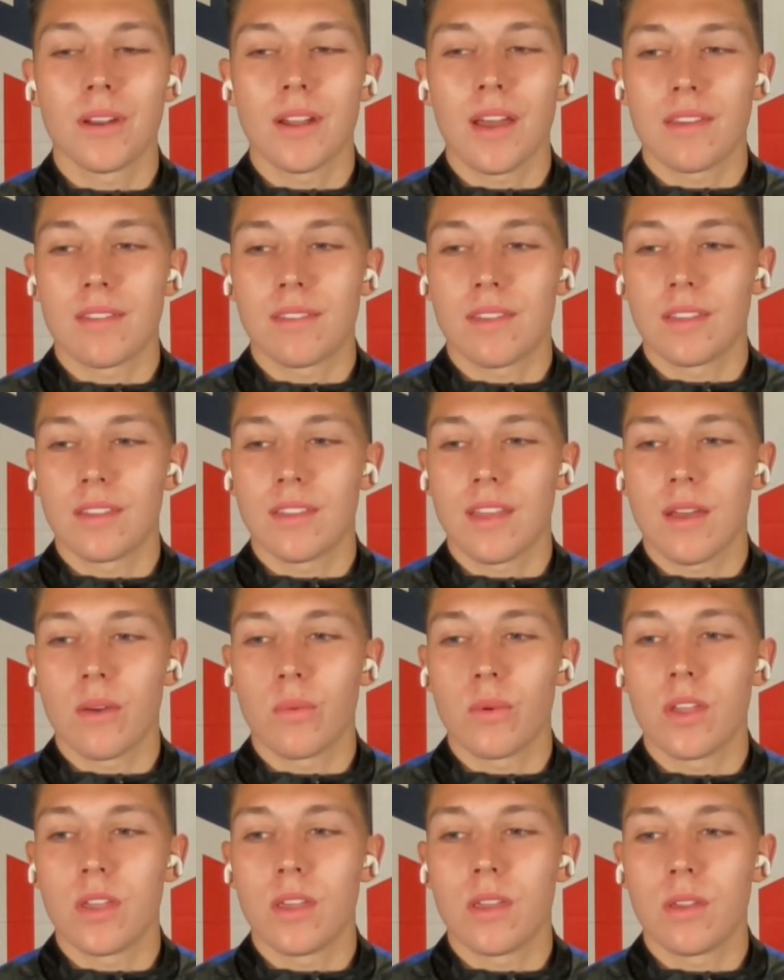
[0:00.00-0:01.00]
But I think
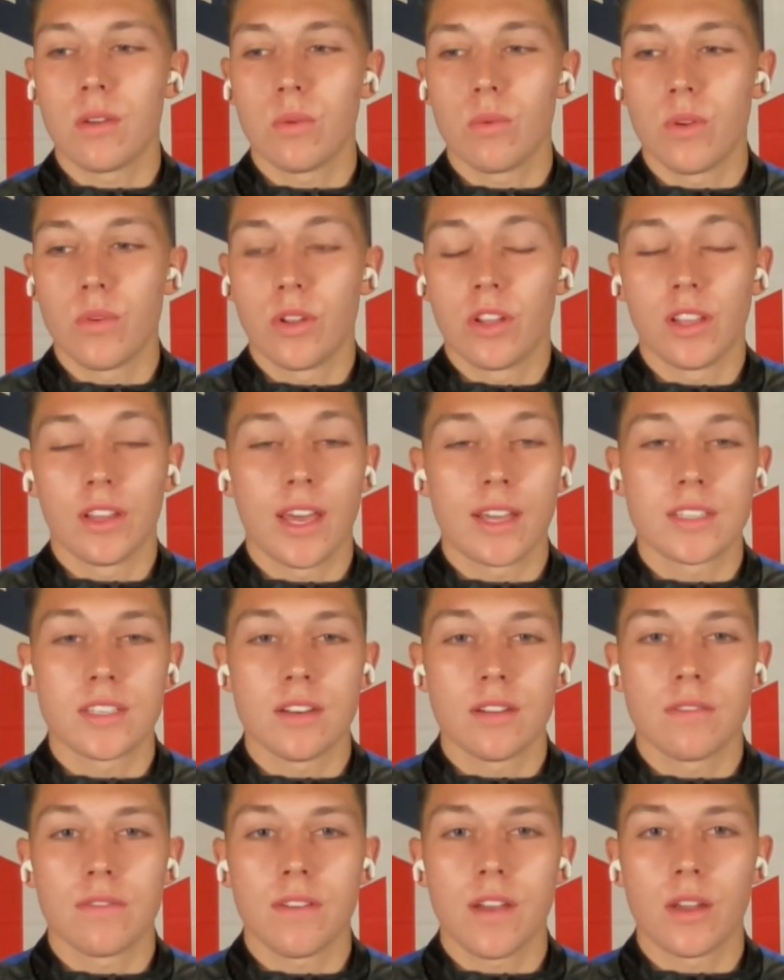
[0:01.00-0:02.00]
that we we really
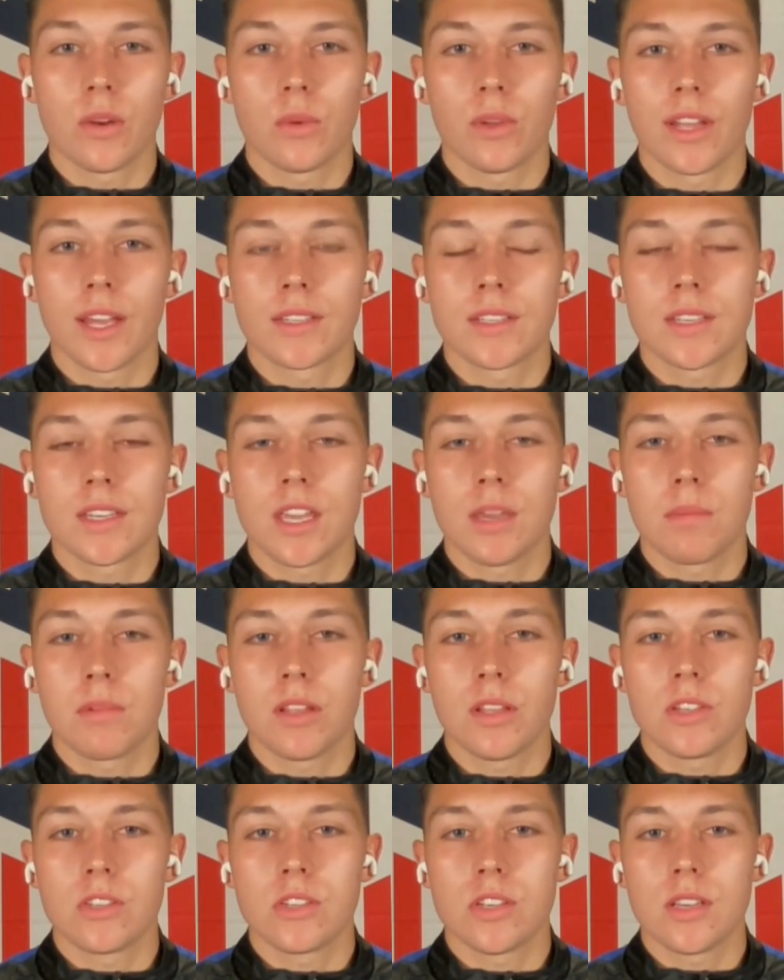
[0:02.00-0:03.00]
like to defend. We like to
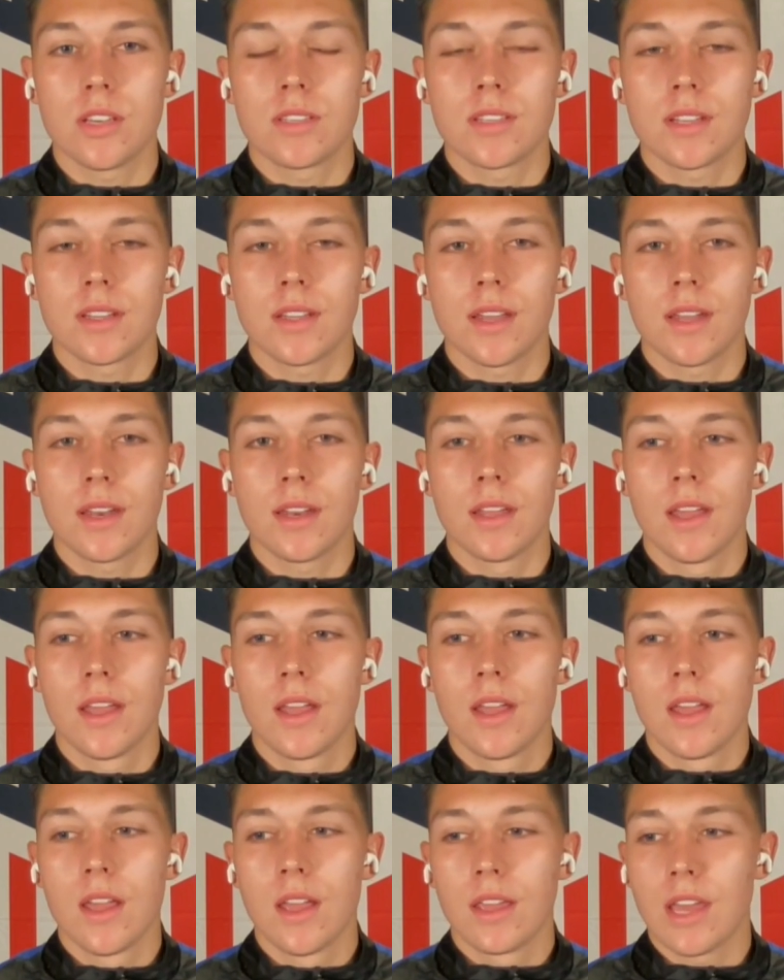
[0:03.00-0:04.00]
keep clean sheets, and
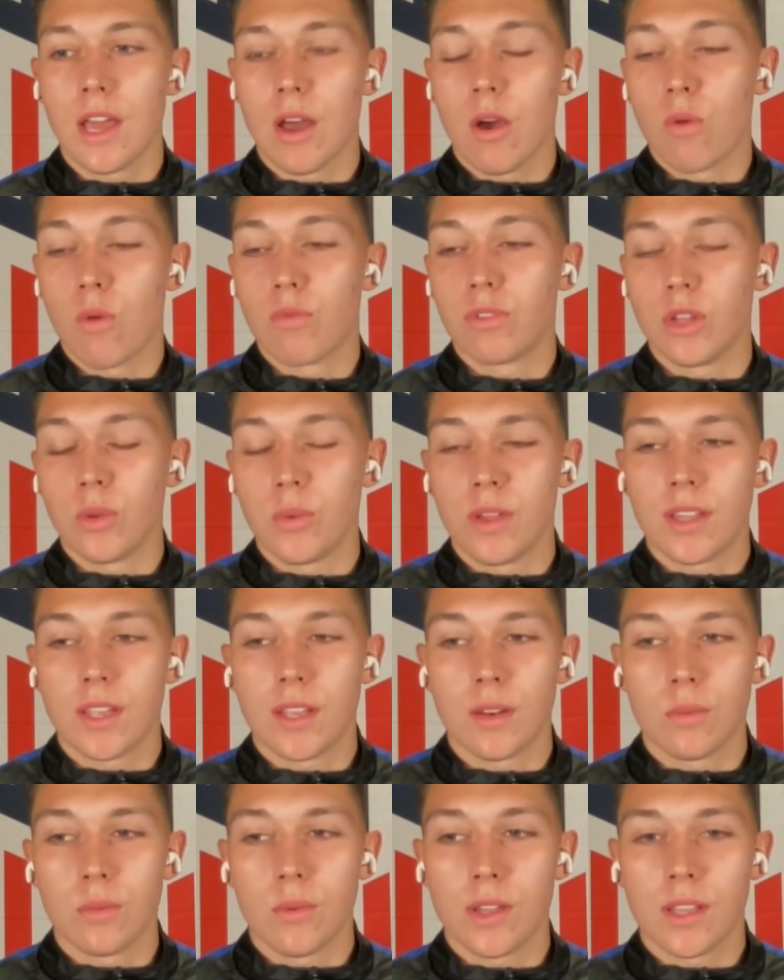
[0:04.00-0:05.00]
then yeah, hopefully
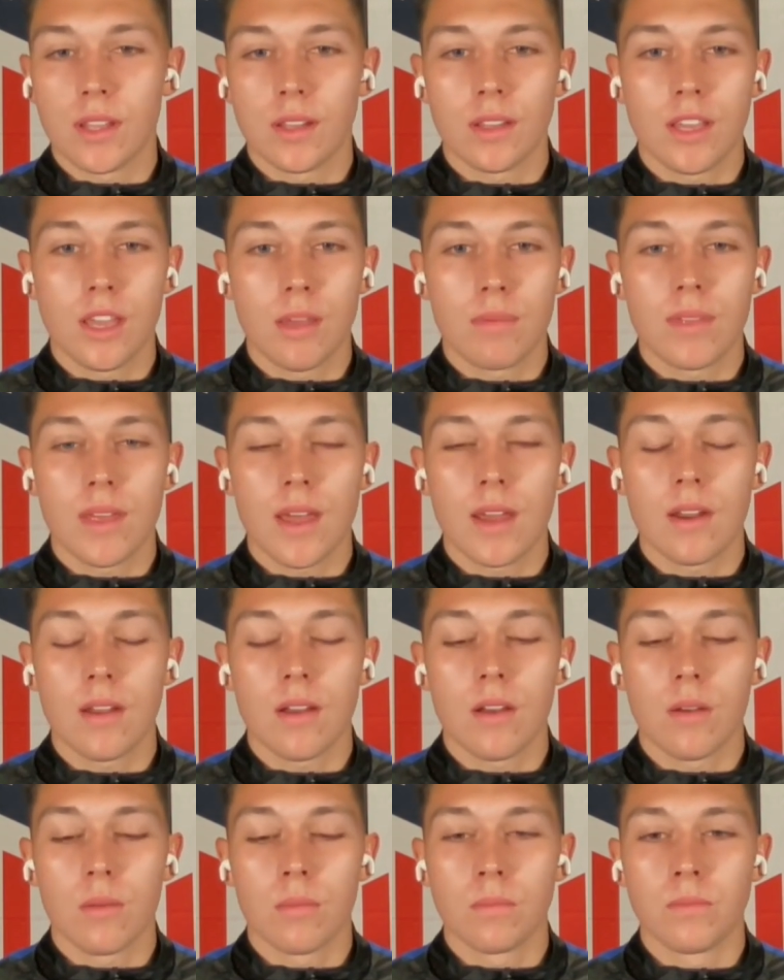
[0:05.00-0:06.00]
we can we can keep
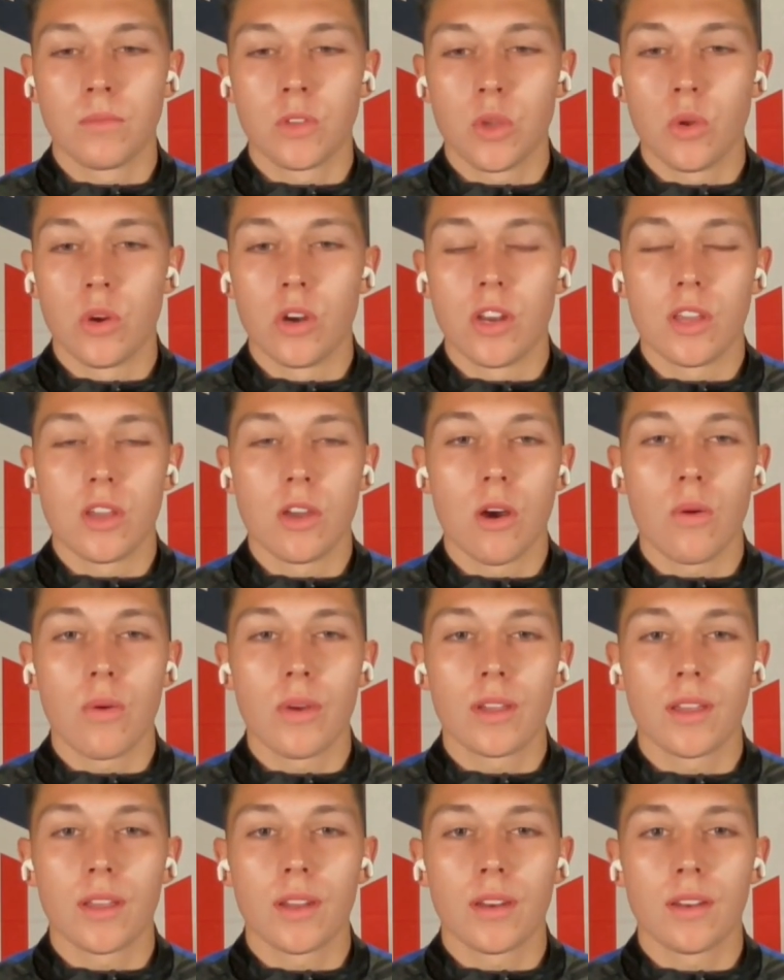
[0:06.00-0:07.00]
that um, unity
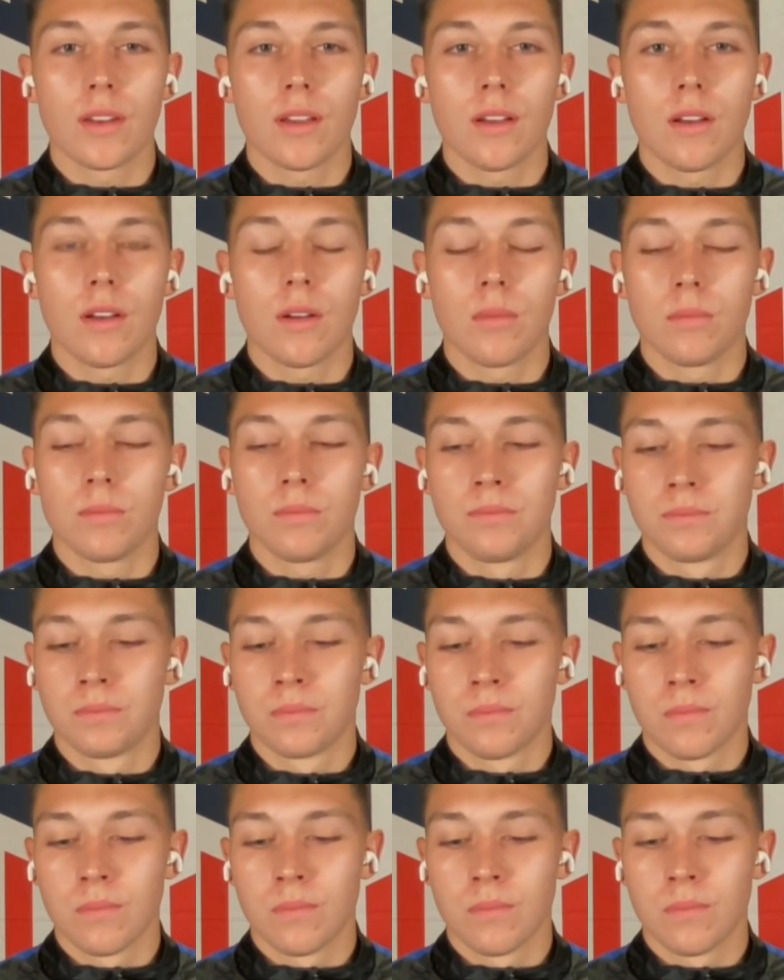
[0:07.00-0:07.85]
going and um,